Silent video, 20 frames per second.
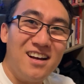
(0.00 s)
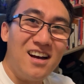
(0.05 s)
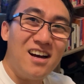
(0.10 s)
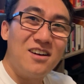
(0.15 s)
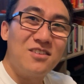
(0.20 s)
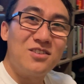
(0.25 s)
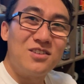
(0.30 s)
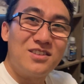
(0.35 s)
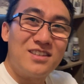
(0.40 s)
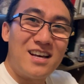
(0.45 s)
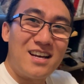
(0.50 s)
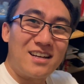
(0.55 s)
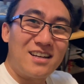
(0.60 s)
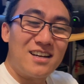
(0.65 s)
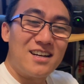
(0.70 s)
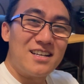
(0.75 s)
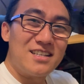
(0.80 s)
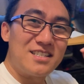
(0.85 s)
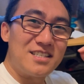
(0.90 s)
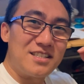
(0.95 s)
Other than that,
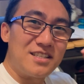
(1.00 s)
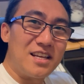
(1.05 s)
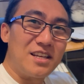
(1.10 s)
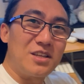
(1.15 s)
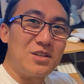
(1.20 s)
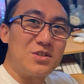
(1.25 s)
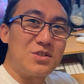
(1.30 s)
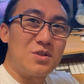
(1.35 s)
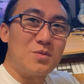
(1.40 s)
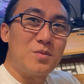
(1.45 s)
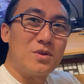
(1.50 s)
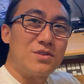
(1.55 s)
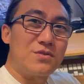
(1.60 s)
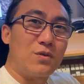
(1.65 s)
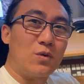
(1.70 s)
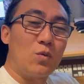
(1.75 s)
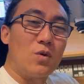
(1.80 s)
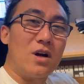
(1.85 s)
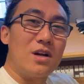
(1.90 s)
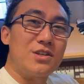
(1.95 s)
guys, thank you so much
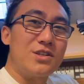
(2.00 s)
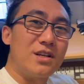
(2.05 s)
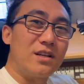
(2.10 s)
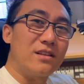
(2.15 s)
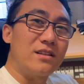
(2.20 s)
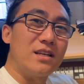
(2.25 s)
for watching.